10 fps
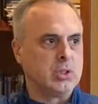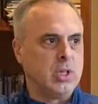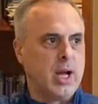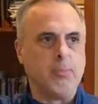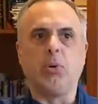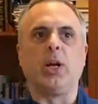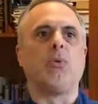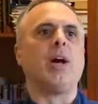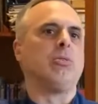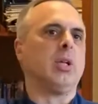I'd play
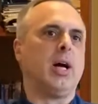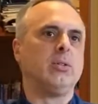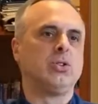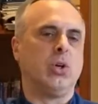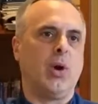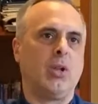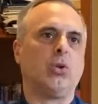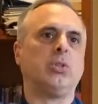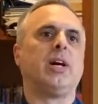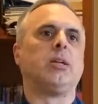around a lot. So I
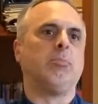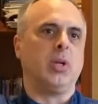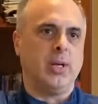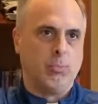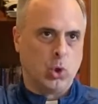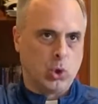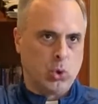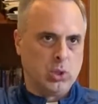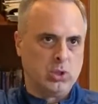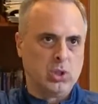learned how to play more
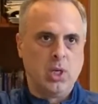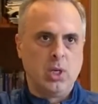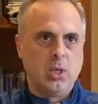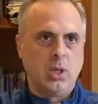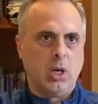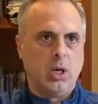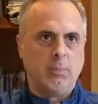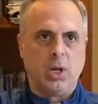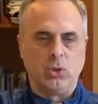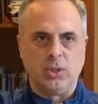chords. I
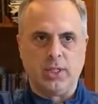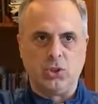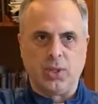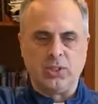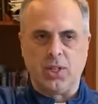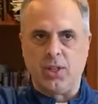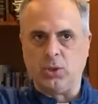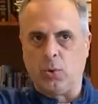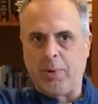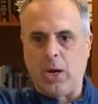learned how to translate things
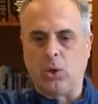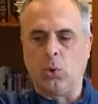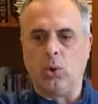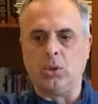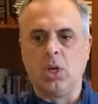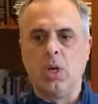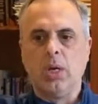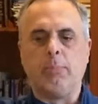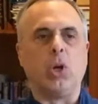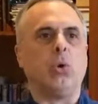with power chords,
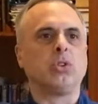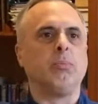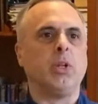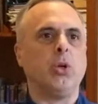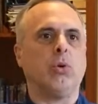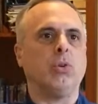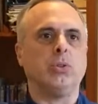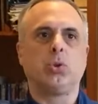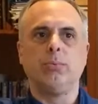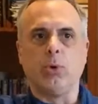but ultimately over
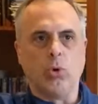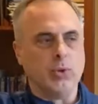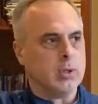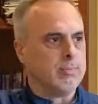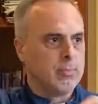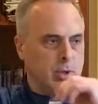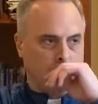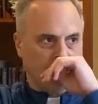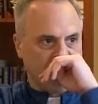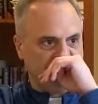
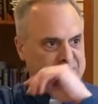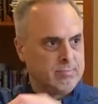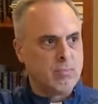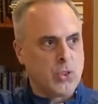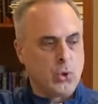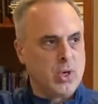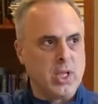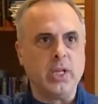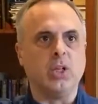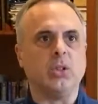30
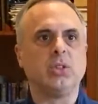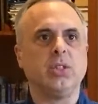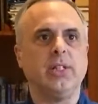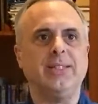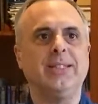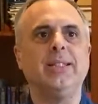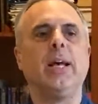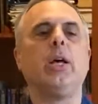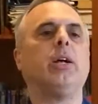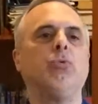years,
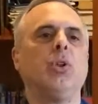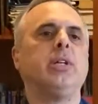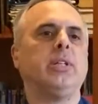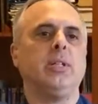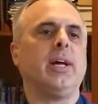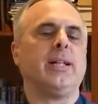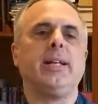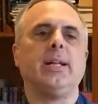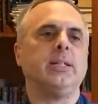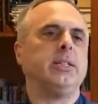it really didn't. At the
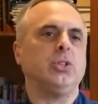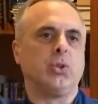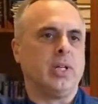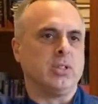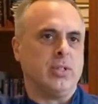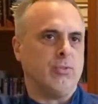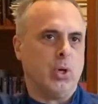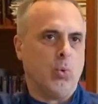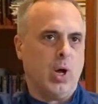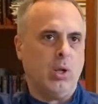end, it didn't translate very
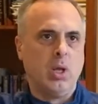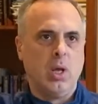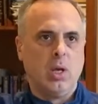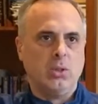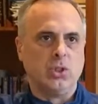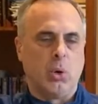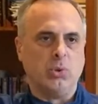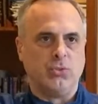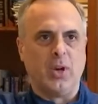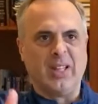well. So I
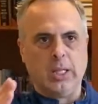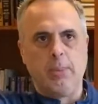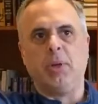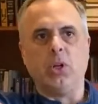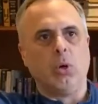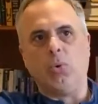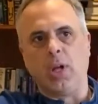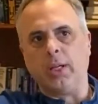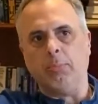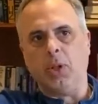was very limited on what
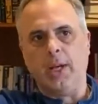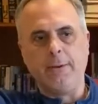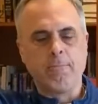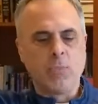I could play.